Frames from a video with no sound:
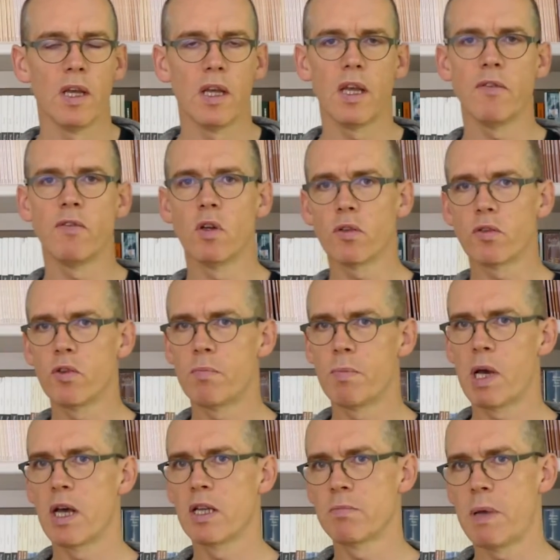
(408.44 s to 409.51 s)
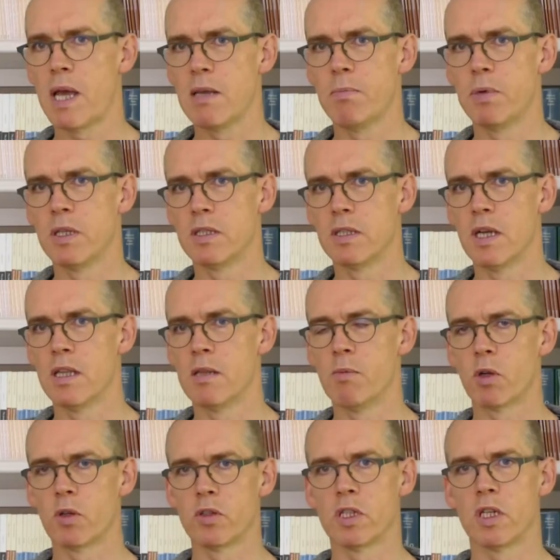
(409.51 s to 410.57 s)
If you look through the past papers and the
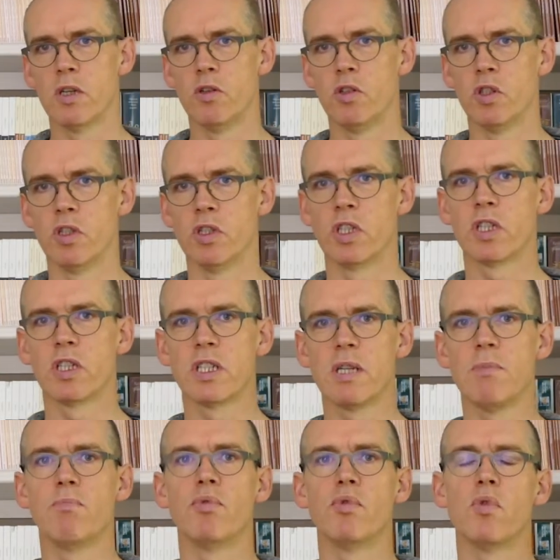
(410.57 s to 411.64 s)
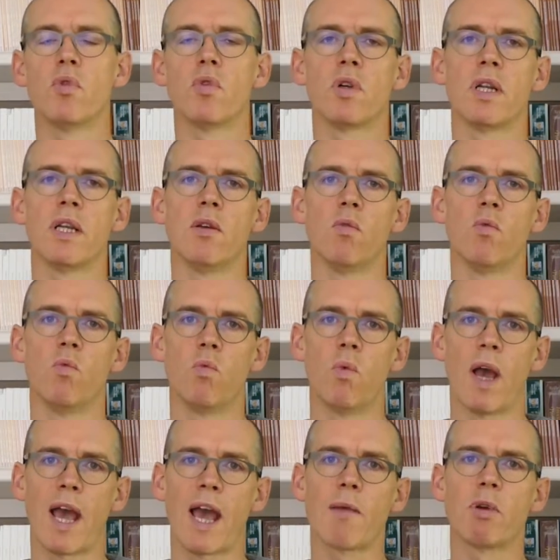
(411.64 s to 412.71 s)
model solutions, you can see broadly
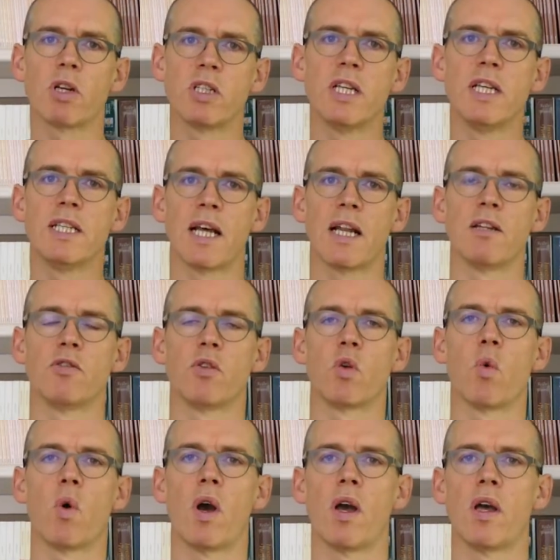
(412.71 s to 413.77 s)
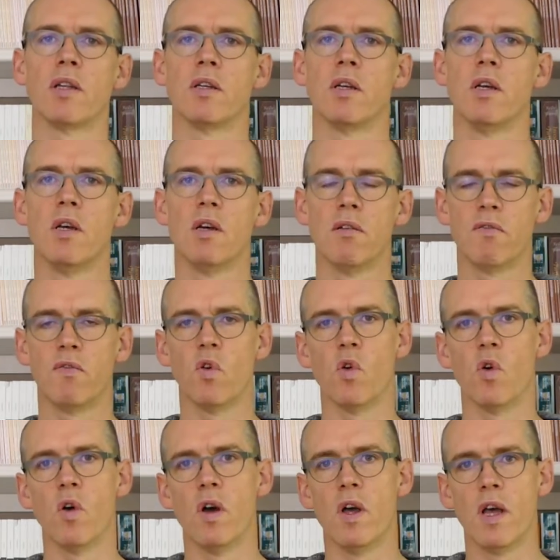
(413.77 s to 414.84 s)
how much detail is required
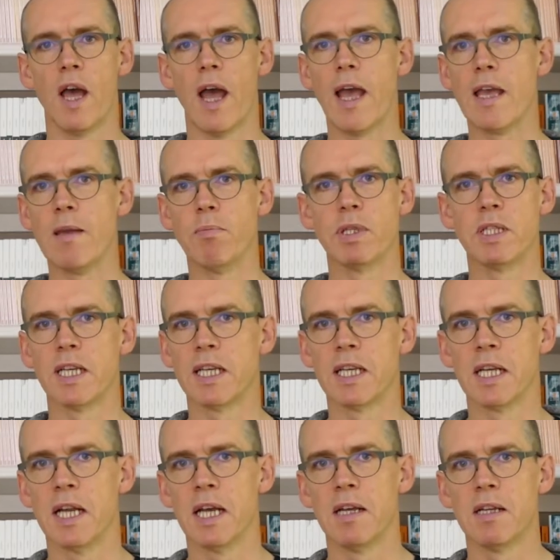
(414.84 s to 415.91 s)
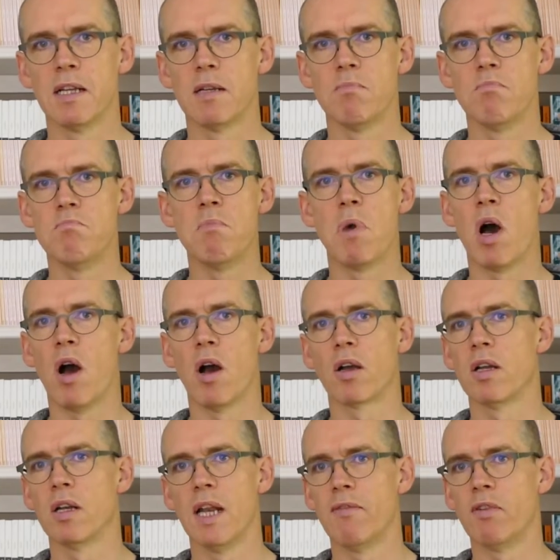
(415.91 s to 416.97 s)
for a particular
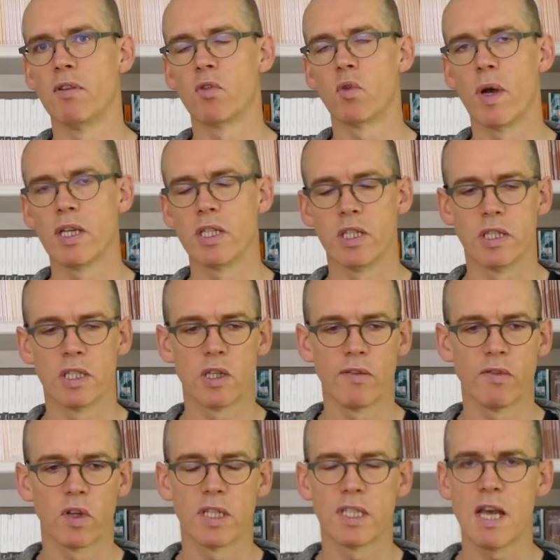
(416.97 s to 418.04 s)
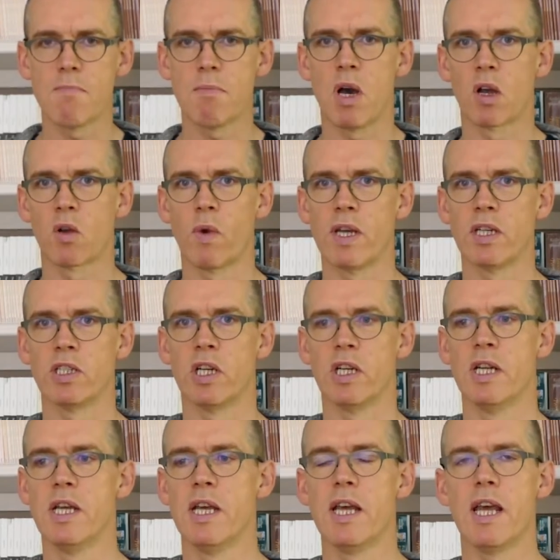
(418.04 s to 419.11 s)
mark level of question. So if you've got a 10 mark
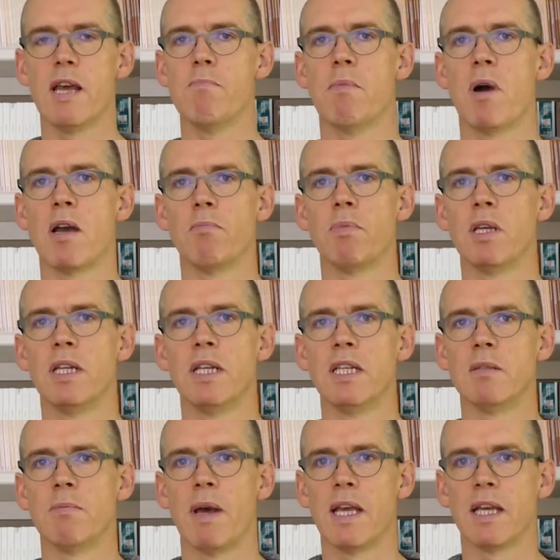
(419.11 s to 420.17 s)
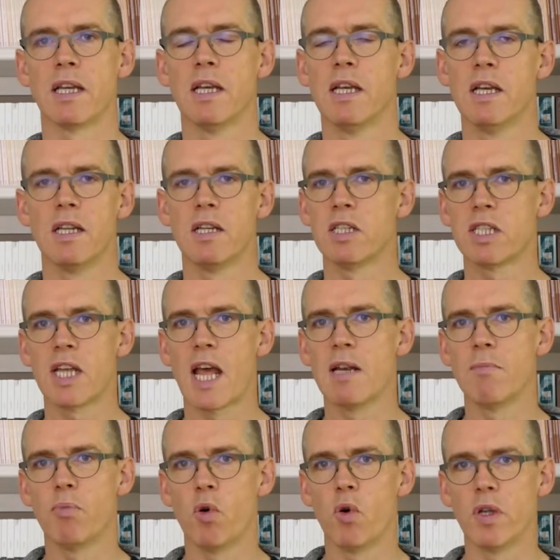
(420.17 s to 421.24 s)
question, it might be you need to make
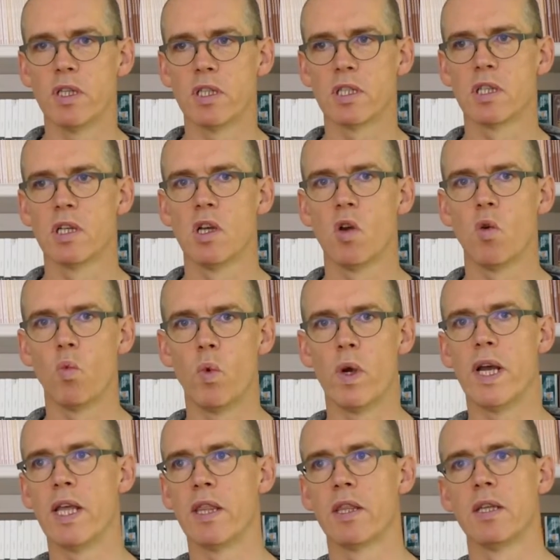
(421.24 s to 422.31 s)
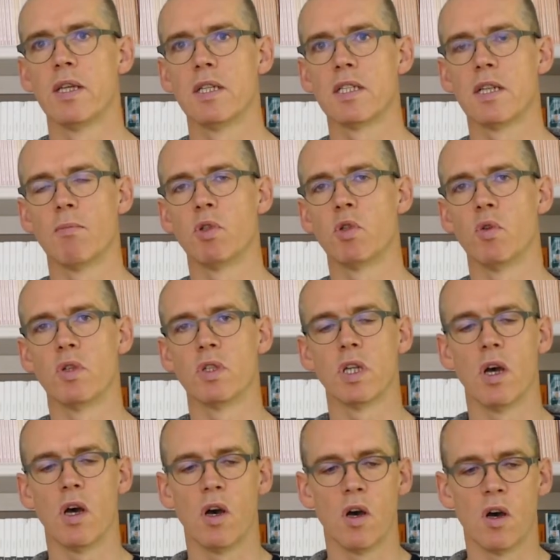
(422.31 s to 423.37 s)
10 points with some sort
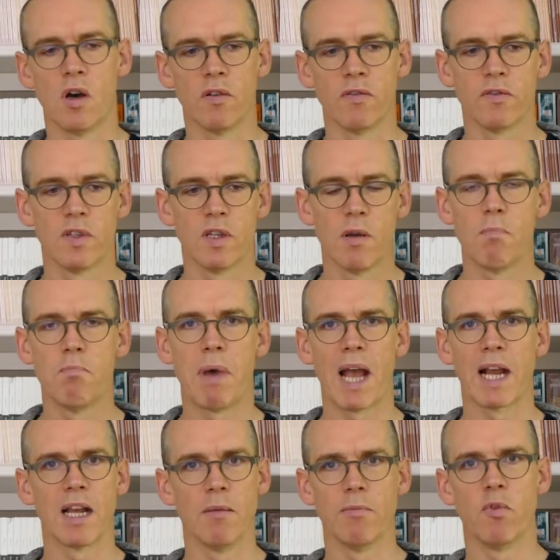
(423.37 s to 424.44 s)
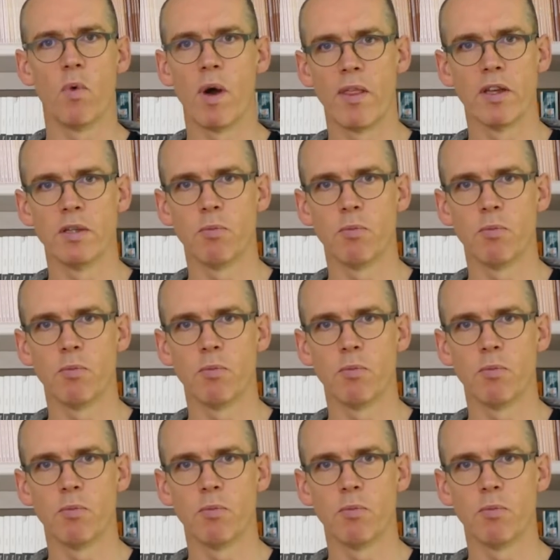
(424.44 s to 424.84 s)
of backup for why those